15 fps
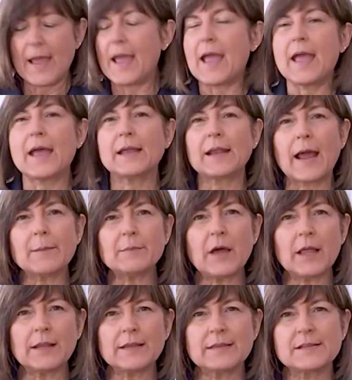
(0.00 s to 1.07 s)
And I'm
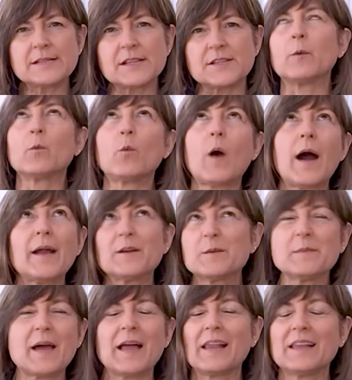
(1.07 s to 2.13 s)
calling this a
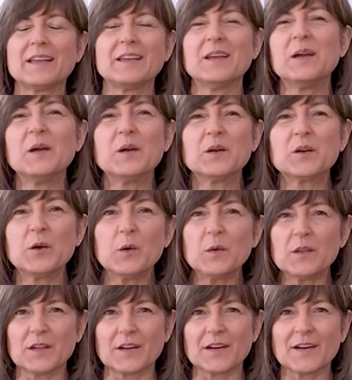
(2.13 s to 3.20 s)
watermelon
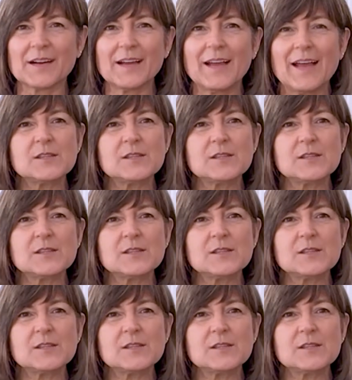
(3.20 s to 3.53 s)
cooler.